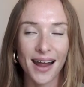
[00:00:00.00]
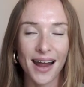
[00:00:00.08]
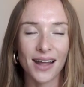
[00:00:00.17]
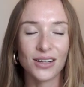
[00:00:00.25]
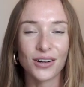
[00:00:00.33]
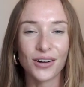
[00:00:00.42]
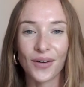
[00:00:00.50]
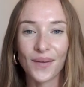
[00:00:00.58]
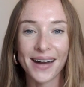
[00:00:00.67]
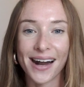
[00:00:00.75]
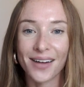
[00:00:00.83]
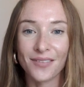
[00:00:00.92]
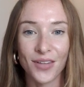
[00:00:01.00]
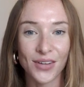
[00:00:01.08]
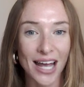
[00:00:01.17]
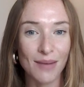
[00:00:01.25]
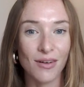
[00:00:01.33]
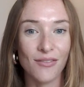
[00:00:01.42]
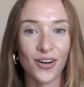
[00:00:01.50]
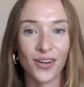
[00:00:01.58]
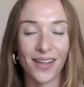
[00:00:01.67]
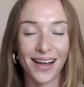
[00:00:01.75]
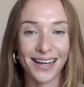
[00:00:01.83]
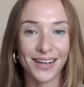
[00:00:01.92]
And they're going to have the time of their
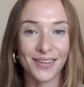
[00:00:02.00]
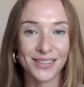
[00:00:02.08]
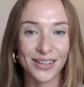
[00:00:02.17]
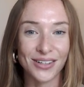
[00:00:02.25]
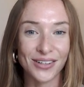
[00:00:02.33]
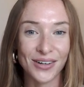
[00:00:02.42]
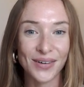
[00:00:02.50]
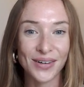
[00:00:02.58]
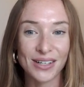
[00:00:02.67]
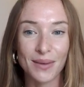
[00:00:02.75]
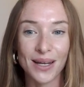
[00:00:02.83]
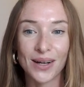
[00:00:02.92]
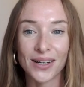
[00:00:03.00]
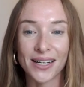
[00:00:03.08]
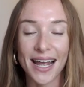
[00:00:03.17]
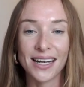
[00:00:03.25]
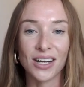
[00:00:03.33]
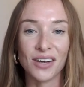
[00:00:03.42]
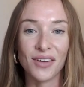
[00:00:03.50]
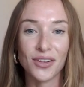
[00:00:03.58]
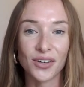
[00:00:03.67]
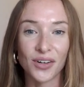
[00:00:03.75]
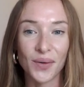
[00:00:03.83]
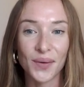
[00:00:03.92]
lives, and they're going to be creative, and
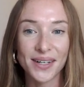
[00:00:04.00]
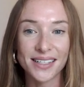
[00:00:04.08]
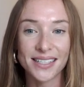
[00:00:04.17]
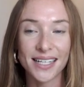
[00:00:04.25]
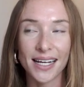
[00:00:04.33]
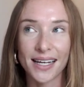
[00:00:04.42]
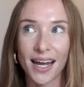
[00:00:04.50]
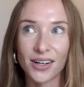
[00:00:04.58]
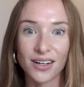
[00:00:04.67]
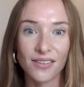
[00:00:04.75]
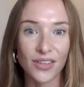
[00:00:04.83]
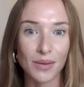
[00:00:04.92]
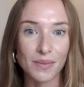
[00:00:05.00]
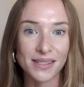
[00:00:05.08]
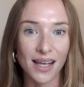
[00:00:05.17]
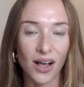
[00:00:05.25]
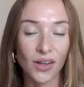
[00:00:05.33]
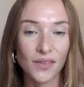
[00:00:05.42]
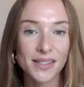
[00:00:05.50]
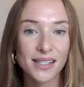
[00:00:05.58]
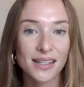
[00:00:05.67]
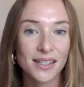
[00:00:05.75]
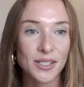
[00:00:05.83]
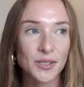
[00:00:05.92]
they're going to take care of themselves.
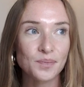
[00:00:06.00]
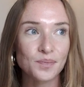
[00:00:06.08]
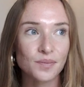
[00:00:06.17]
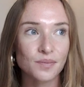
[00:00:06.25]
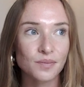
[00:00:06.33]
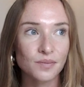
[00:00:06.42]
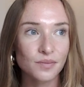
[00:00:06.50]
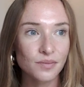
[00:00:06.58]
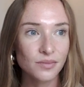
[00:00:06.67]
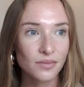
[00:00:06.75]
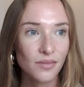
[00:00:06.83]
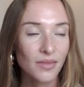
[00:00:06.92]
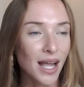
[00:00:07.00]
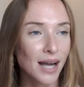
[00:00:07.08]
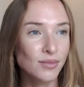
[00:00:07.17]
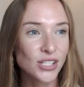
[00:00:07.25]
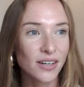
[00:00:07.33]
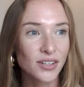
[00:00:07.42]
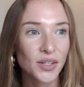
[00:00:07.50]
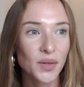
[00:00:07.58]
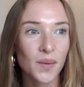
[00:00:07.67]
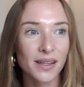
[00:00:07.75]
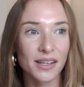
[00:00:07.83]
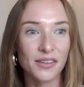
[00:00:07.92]
I'm
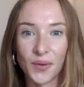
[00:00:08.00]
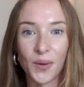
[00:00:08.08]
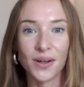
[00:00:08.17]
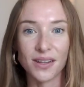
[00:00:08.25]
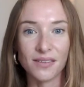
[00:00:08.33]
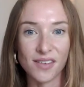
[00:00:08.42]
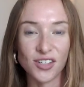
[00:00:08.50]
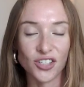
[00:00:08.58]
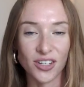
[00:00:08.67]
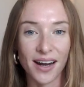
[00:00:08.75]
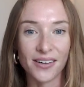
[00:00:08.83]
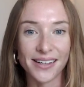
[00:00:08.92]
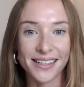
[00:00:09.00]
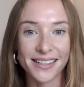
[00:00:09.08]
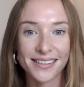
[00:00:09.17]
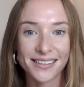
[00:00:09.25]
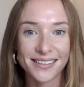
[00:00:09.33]
genuinely for the visionary.